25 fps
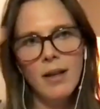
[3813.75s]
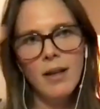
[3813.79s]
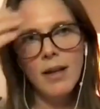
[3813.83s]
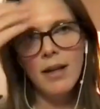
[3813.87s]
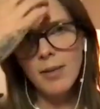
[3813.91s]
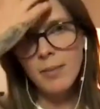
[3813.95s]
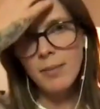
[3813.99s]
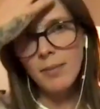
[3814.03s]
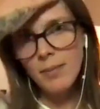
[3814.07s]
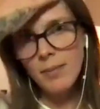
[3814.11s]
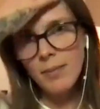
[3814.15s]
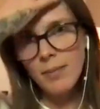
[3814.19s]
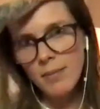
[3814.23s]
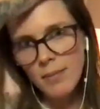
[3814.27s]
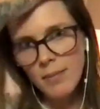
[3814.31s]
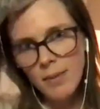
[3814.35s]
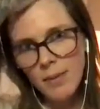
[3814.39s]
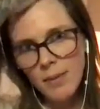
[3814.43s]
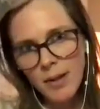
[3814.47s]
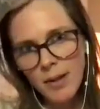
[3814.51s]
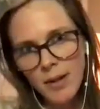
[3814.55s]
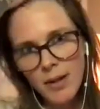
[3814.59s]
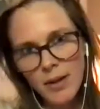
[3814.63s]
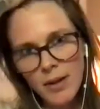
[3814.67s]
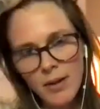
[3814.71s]

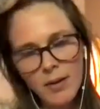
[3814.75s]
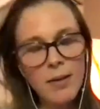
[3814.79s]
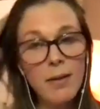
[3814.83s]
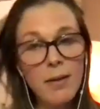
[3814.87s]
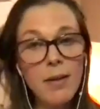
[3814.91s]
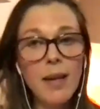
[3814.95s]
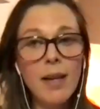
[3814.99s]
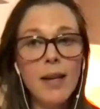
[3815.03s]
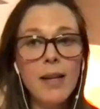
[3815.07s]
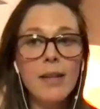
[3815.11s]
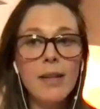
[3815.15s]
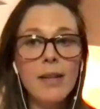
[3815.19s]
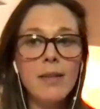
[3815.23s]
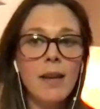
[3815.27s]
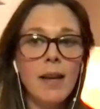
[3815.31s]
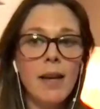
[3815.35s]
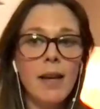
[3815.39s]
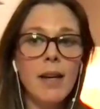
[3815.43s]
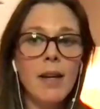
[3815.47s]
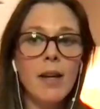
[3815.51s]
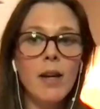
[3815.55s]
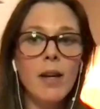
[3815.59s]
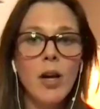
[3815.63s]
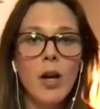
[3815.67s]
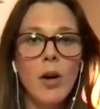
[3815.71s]
Another thing
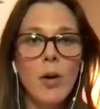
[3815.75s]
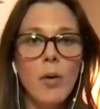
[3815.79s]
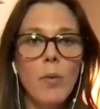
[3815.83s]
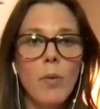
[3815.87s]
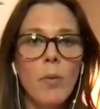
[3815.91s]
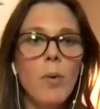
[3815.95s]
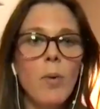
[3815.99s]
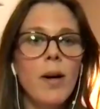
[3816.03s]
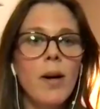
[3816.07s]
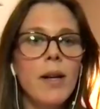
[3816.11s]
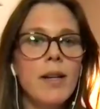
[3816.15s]
is like,